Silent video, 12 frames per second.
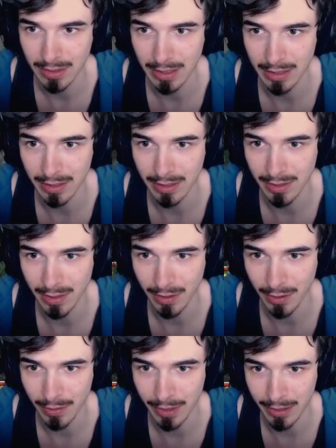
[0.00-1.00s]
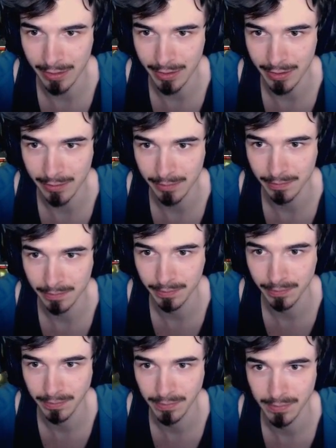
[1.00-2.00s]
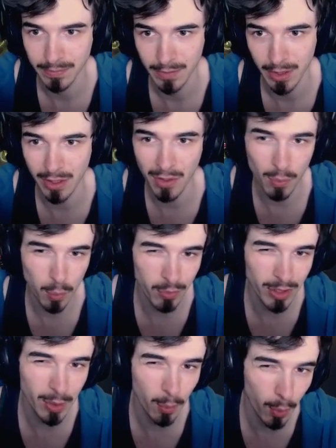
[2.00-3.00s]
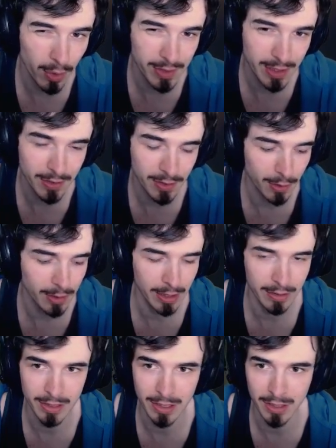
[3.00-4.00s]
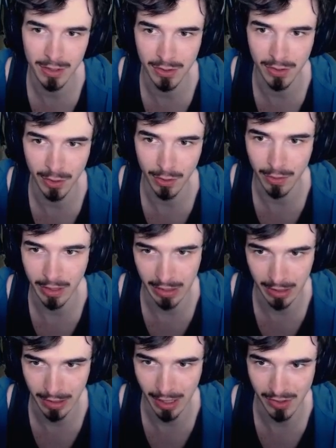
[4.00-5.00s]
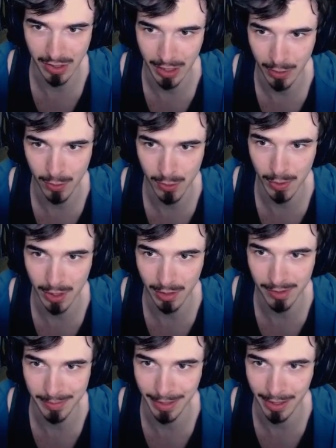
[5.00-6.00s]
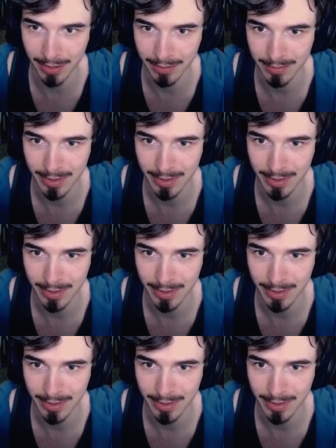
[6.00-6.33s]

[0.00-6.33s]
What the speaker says: And he's going to go down here. You don't really want Zinian to go down here because, you know, he actually heals when he comes back up.